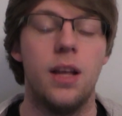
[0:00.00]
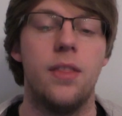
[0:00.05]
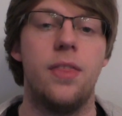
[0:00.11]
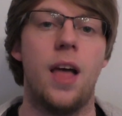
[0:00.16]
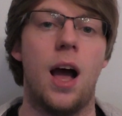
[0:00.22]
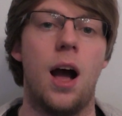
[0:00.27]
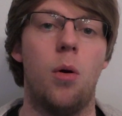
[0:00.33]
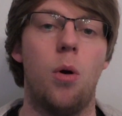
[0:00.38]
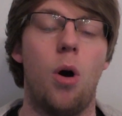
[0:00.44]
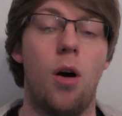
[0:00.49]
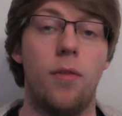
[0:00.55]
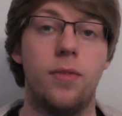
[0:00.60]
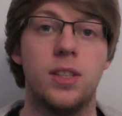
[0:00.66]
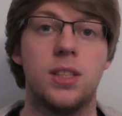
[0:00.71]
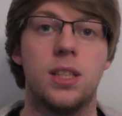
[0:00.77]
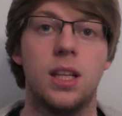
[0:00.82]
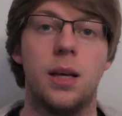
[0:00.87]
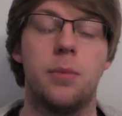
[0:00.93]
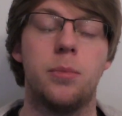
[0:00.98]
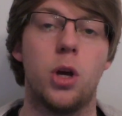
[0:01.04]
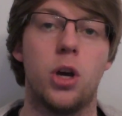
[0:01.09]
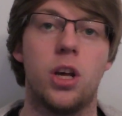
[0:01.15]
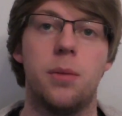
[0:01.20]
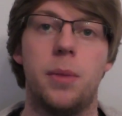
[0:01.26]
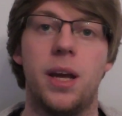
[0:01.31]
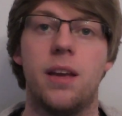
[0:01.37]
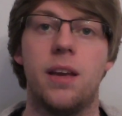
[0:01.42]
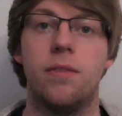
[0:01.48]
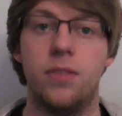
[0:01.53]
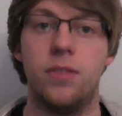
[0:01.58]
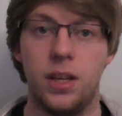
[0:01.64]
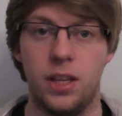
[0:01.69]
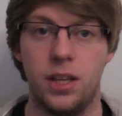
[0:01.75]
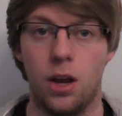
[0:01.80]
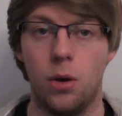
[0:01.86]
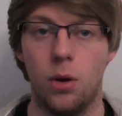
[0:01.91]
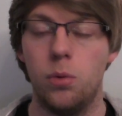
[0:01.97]
Now, obviously I'm not going to make a
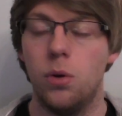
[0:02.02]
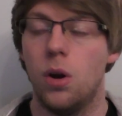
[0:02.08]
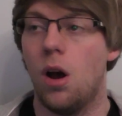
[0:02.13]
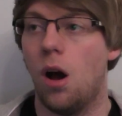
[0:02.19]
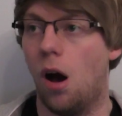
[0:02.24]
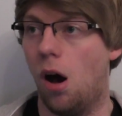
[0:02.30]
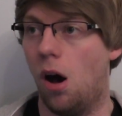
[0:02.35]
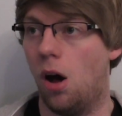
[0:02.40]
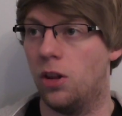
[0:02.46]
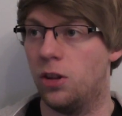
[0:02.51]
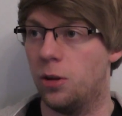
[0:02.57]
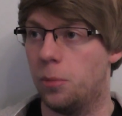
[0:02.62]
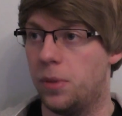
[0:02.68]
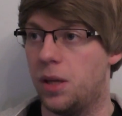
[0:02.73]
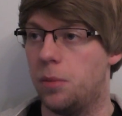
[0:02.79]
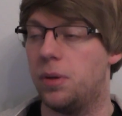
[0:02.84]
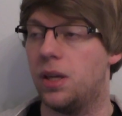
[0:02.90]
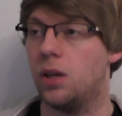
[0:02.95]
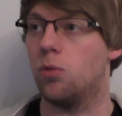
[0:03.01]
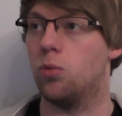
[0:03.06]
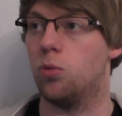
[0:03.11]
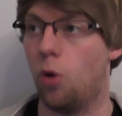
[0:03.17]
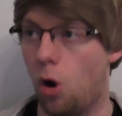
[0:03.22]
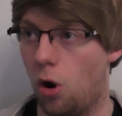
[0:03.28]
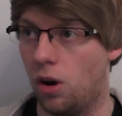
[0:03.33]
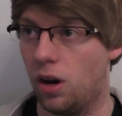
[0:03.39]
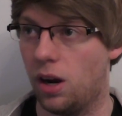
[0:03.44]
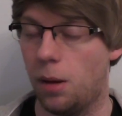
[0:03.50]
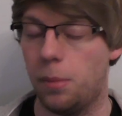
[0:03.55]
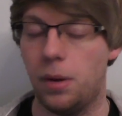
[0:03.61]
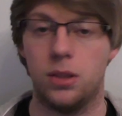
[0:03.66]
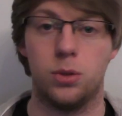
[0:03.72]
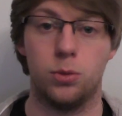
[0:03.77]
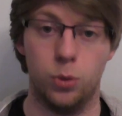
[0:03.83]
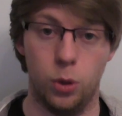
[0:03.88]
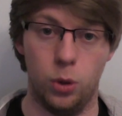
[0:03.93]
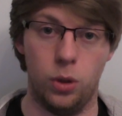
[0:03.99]
video on me being wrong
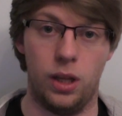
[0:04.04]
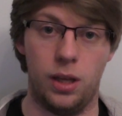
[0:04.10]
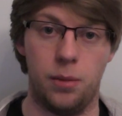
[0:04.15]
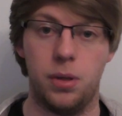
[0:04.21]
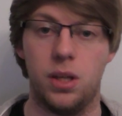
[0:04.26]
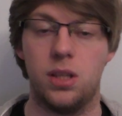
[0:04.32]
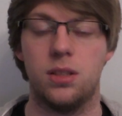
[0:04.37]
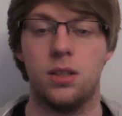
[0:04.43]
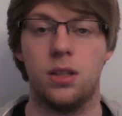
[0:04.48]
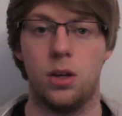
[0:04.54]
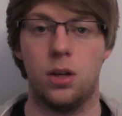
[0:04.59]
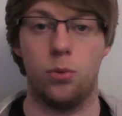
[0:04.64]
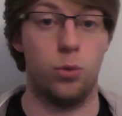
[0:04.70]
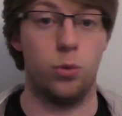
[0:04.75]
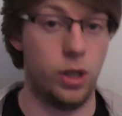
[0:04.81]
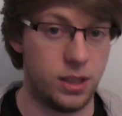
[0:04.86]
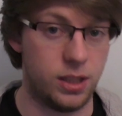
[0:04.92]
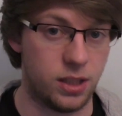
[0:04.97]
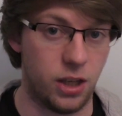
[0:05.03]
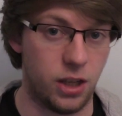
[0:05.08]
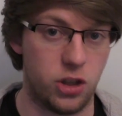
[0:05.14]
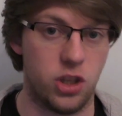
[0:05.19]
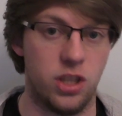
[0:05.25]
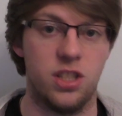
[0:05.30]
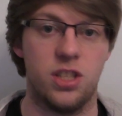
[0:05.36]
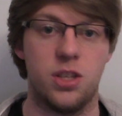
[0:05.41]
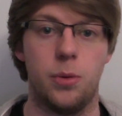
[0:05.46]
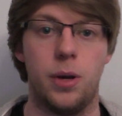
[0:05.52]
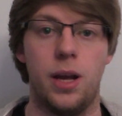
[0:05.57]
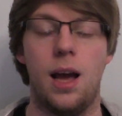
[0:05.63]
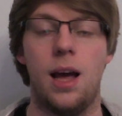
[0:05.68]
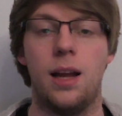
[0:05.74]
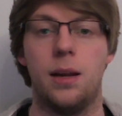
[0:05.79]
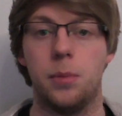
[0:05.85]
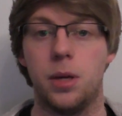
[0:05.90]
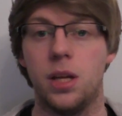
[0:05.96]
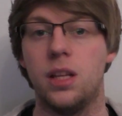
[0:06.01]
about a ruling, because I'm going to research into it
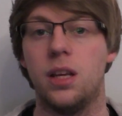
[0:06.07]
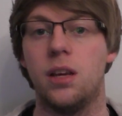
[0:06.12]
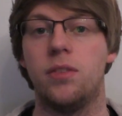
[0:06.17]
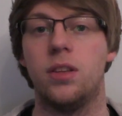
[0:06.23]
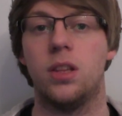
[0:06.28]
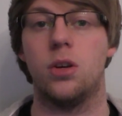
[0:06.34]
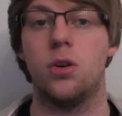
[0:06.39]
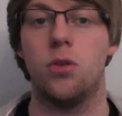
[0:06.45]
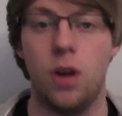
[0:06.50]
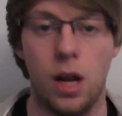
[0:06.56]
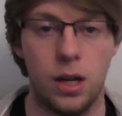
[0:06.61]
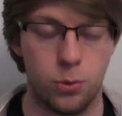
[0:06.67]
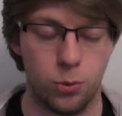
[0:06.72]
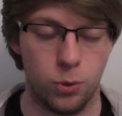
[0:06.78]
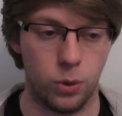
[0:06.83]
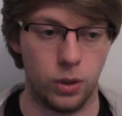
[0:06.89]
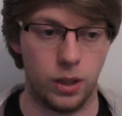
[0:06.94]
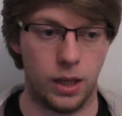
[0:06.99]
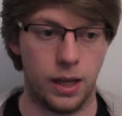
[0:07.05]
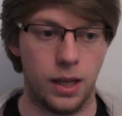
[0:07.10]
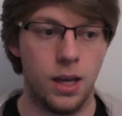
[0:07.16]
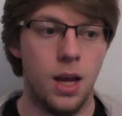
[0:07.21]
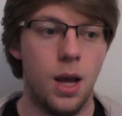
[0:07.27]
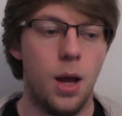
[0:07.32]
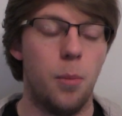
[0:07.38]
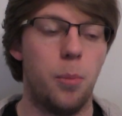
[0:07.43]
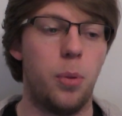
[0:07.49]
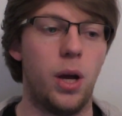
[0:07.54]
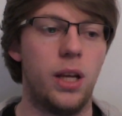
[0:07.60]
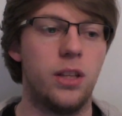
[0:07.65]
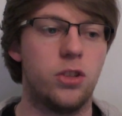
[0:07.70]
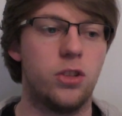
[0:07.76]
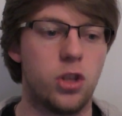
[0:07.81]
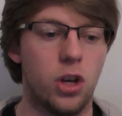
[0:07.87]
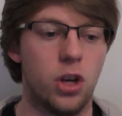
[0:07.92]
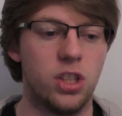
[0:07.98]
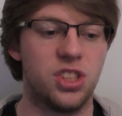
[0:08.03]
and I'm going to give you the correct ruling, but
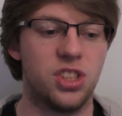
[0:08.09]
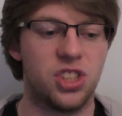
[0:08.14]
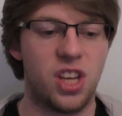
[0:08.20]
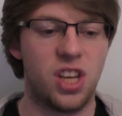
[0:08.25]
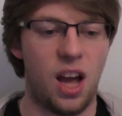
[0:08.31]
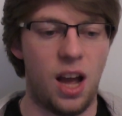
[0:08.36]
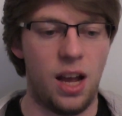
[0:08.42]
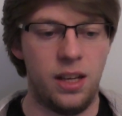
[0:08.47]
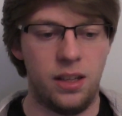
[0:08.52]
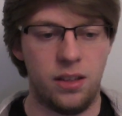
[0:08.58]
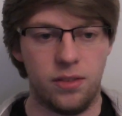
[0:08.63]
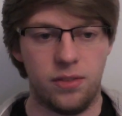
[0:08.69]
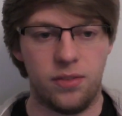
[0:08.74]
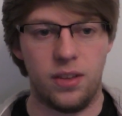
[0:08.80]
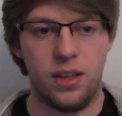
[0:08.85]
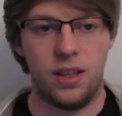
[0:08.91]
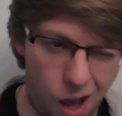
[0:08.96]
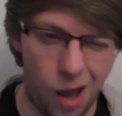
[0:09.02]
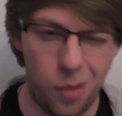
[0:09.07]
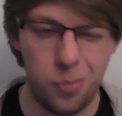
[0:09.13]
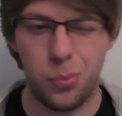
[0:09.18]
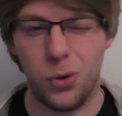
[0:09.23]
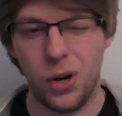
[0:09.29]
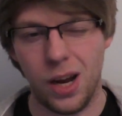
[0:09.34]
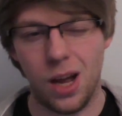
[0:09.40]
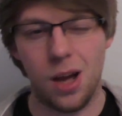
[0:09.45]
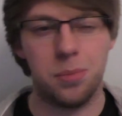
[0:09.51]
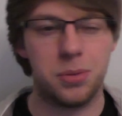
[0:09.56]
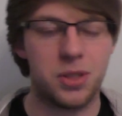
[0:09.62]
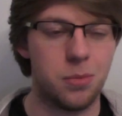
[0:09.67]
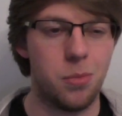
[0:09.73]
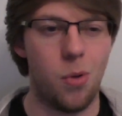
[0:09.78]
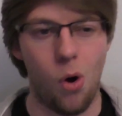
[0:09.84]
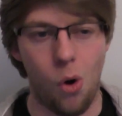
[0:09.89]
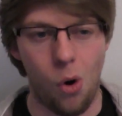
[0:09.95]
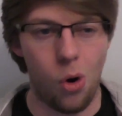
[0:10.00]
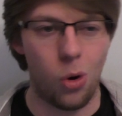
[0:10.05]
it does kind of bring up
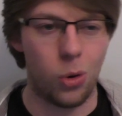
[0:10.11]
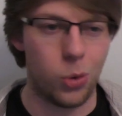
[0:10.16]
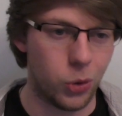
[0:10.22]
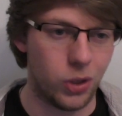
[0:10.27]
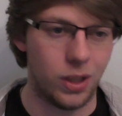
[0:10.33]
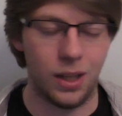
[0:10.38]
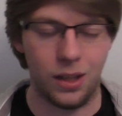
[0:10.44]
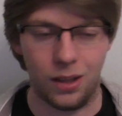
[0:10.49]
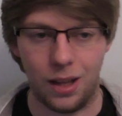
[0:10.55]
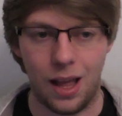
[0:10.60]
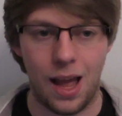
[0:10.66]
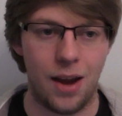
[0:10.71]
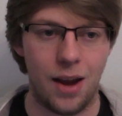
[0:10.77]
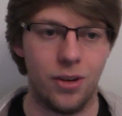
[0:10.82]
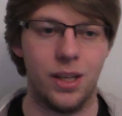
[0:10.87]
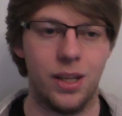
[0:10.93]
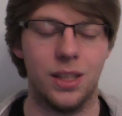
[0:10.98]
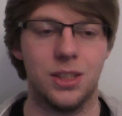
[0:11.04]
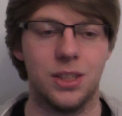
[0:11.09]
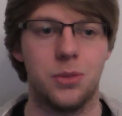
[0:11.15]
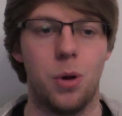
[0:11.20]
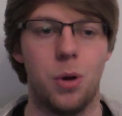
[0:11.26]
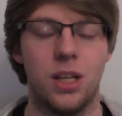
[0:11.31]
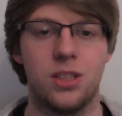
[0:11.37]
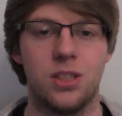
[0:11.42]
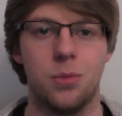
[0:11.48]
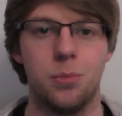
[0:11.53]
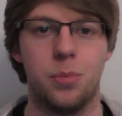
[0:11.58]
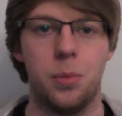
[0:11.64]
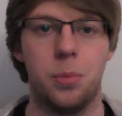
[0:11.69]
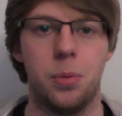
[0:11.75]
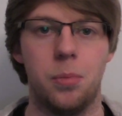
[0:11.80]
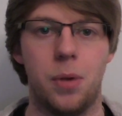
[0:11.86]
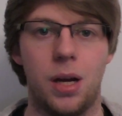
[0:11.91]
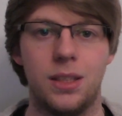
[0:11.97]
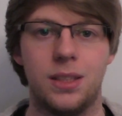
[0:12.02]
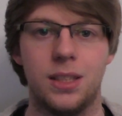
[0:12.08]
some awkward little areas where some people
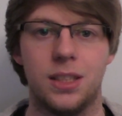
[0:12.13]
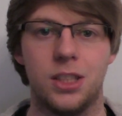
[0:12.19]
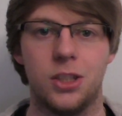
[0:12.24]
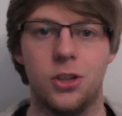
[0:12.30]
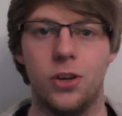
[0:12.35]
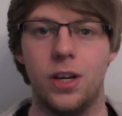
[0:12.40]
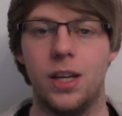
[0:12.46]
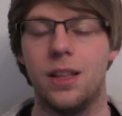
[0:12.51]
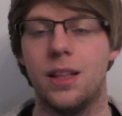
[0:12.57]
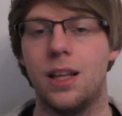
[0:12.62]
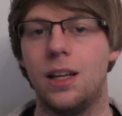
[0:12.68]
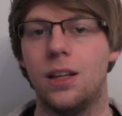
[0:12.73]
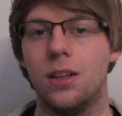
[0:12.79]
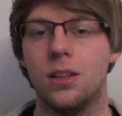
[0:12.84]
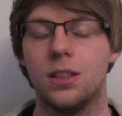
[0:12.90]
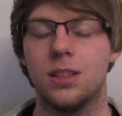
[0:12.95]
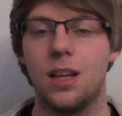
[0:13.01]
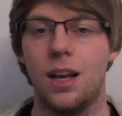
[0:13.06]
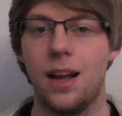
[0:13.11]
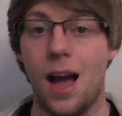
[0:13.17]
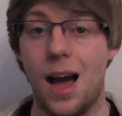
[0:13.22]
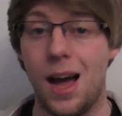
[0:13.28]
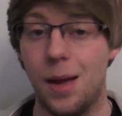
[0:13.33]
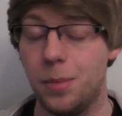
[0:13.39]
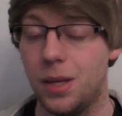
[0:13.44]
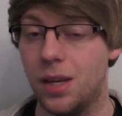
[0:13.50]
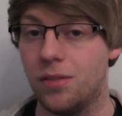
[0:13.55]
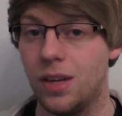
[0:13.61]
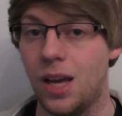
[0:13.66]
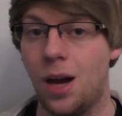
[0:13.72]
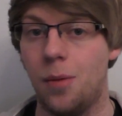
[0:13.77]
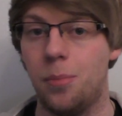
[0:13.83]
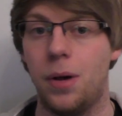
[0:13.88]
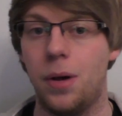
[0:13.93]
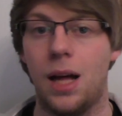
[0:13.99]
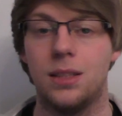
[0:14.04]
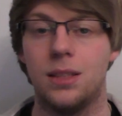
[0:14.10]
might disagree, and then it looks like I'm giving
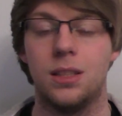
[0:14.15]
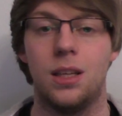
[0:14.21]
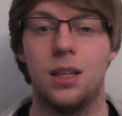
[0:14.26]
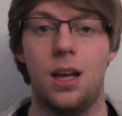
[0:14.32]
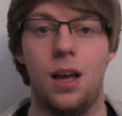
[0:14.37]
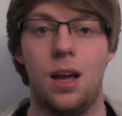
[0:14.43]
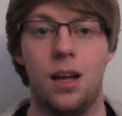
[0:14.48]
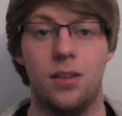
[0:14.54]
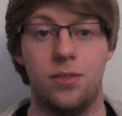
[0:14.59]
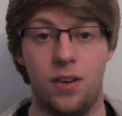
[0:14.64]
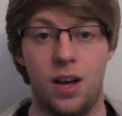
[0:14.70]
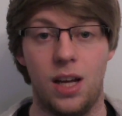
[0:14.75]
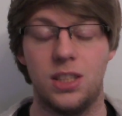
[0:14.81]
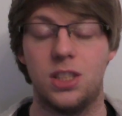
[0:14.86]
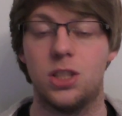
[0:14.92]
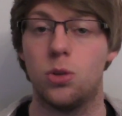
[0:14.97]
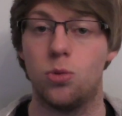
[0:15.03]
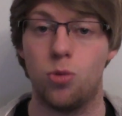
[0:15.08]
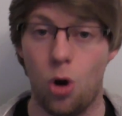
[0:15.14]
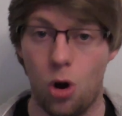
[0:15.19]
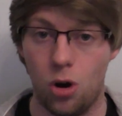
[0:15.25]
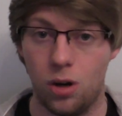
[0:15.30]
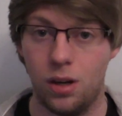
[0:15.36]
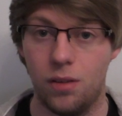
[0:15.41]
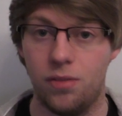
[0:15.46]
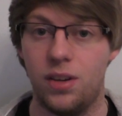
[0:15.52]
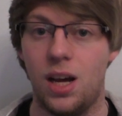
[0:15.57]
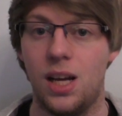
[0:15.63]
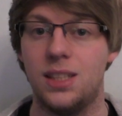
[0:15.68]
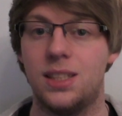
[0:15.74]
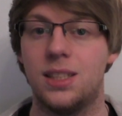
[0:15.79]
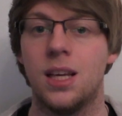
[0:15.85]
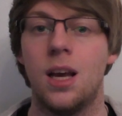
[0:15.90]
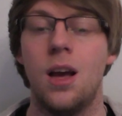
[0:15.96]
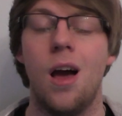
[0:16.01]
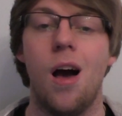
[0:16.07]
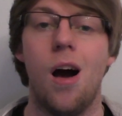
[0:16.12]
out bad advice, the wrong
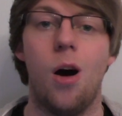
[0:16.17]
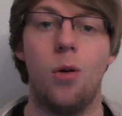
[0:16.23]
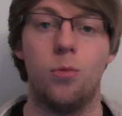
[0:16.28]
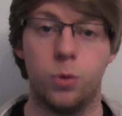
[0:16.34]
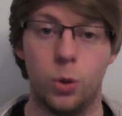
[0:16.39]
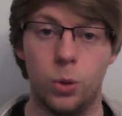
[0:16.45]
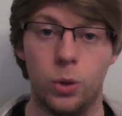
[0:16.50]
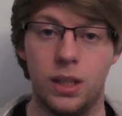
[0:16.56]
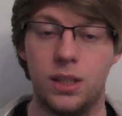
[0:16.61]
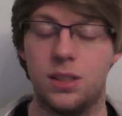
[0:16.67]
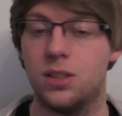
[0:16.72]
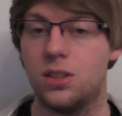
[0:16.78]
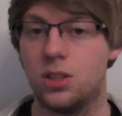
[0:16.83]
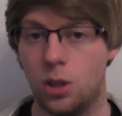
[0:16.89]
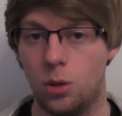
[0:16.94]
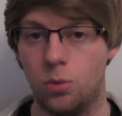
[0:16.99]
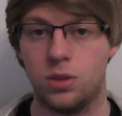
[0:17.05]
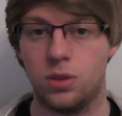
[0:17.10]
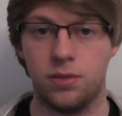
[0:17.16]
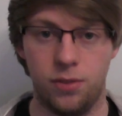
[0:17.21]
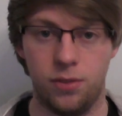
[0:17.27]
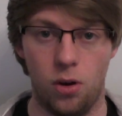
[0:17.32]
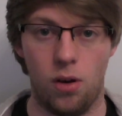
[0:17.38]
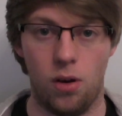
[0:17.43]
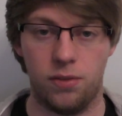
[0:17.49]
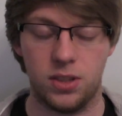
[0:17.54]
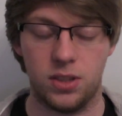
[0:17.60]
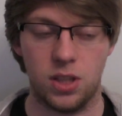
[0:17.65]
advice on rulings and so on and so forth.